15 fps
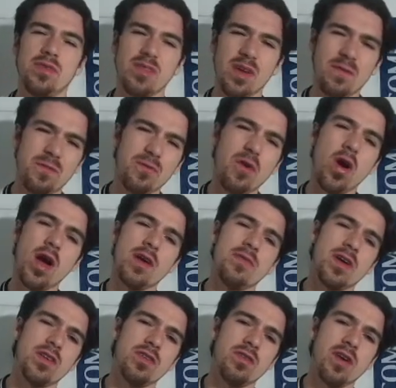Some thrive
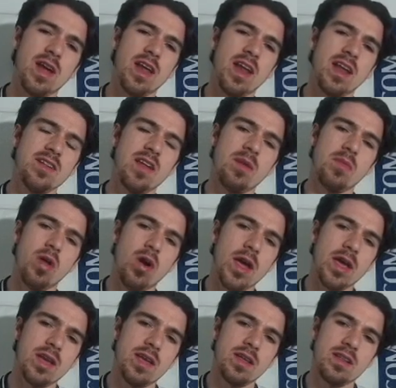under it and end up
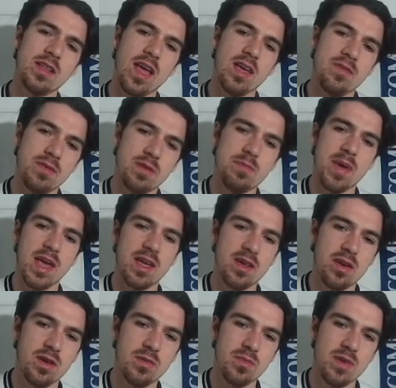like David
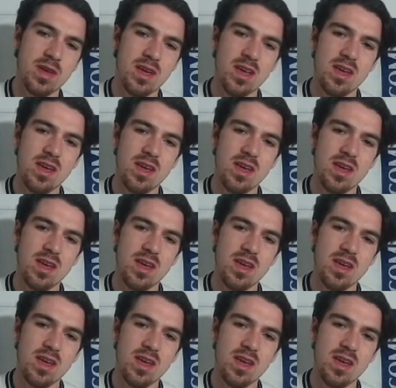Beckham,